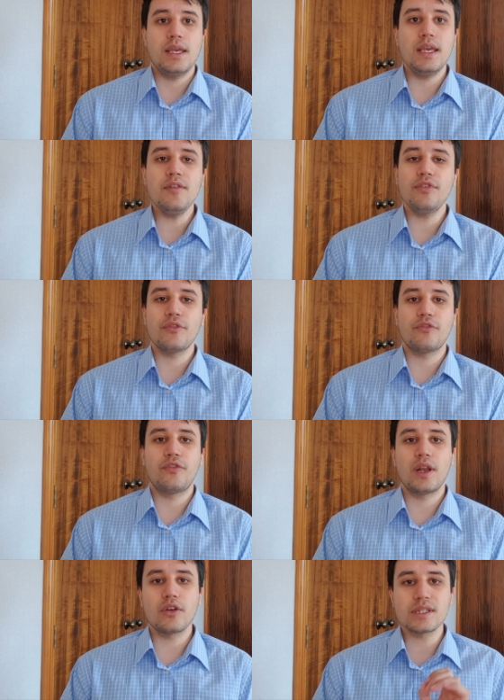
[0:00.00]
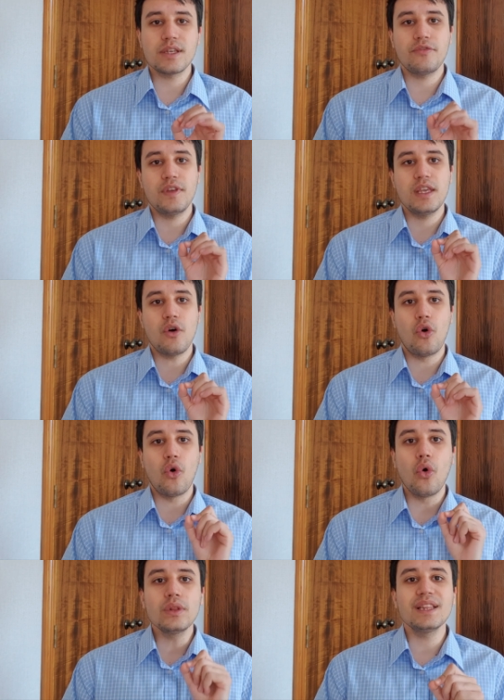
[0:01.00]
If philosophy
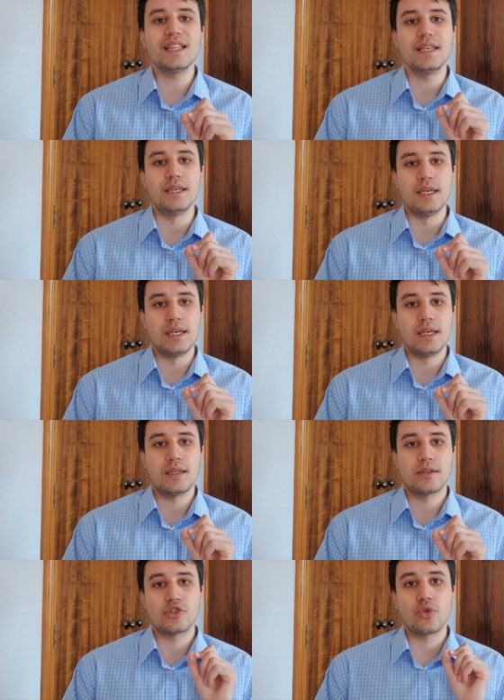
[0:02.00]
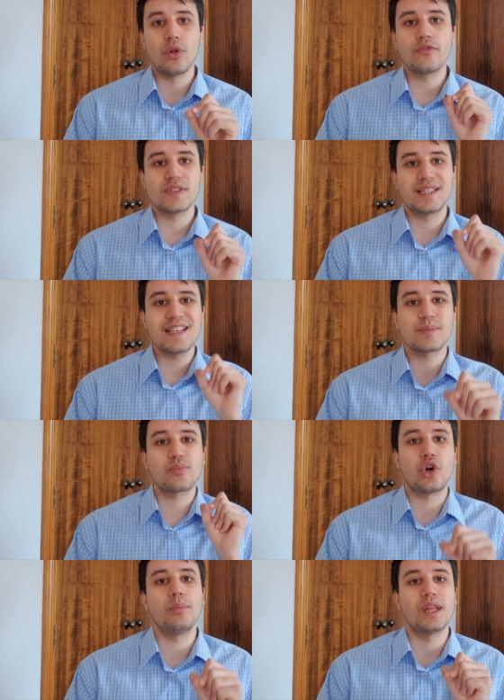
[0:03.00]
only solves this
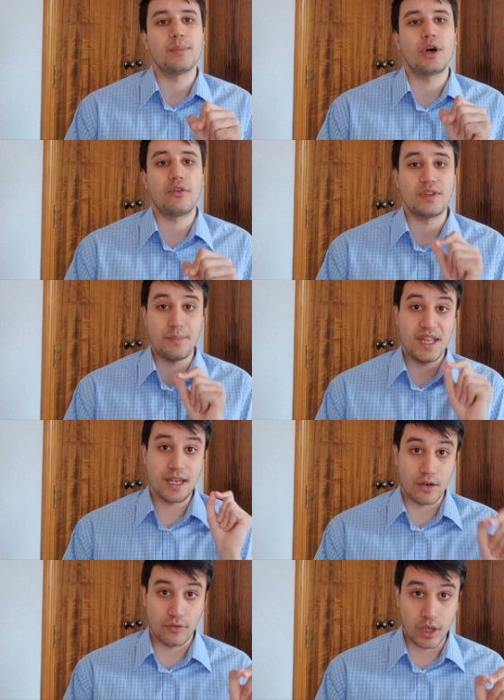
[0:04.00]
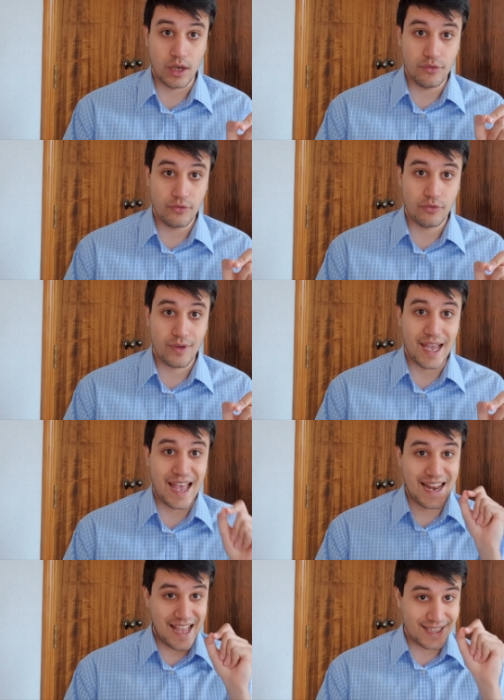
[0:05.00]
problem of the meaning of life
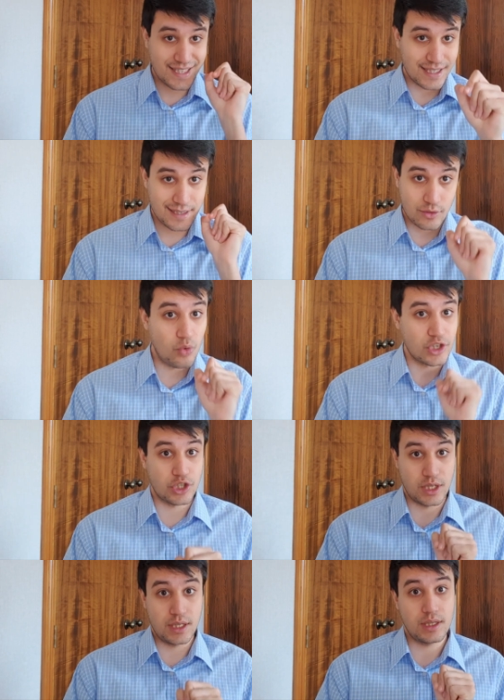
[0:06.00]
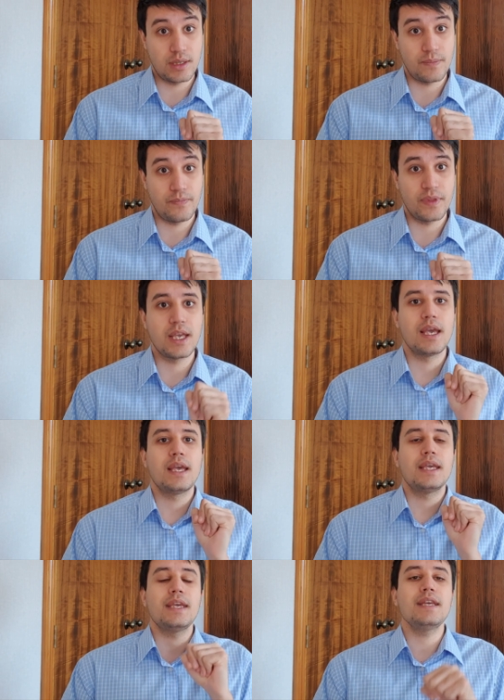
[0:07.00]
and answers this question,
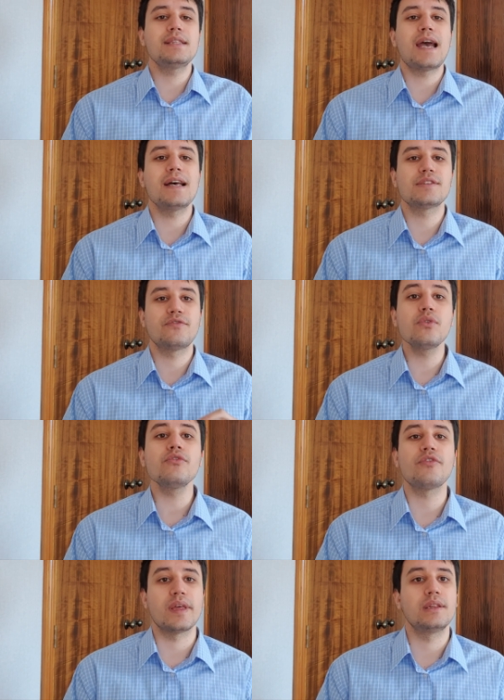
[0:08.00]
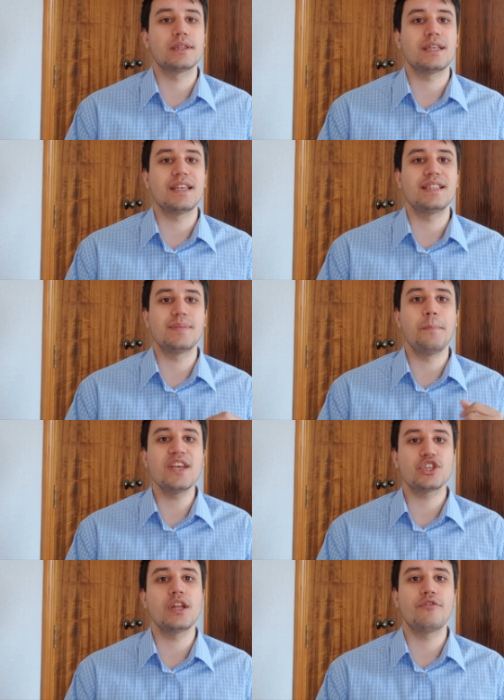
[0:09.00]
it has fulfilled its
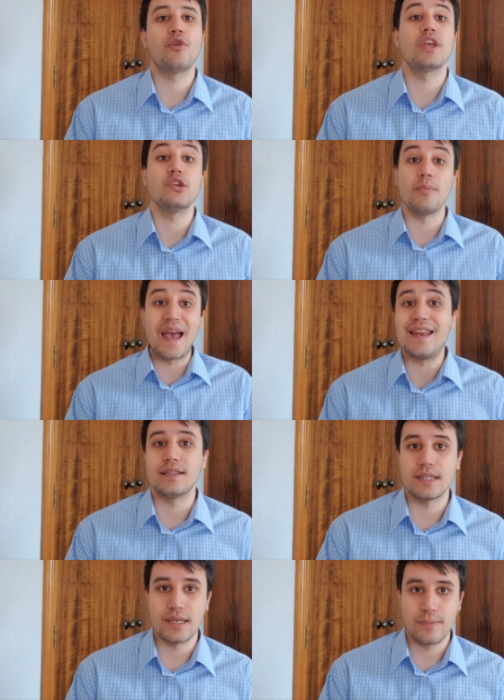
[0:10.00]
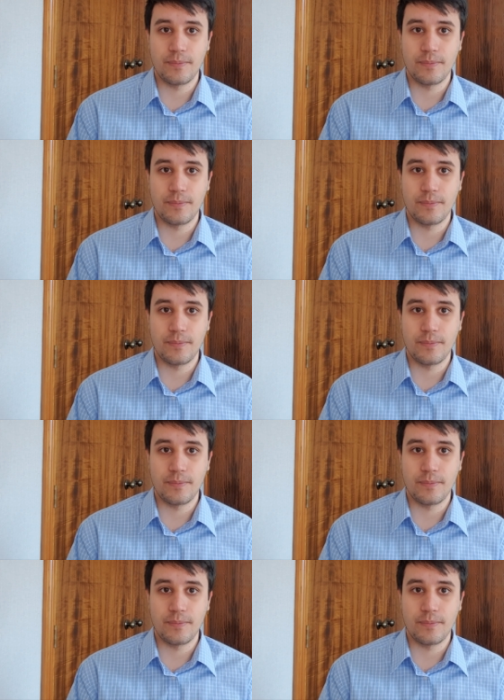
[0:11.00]
mission for humanity.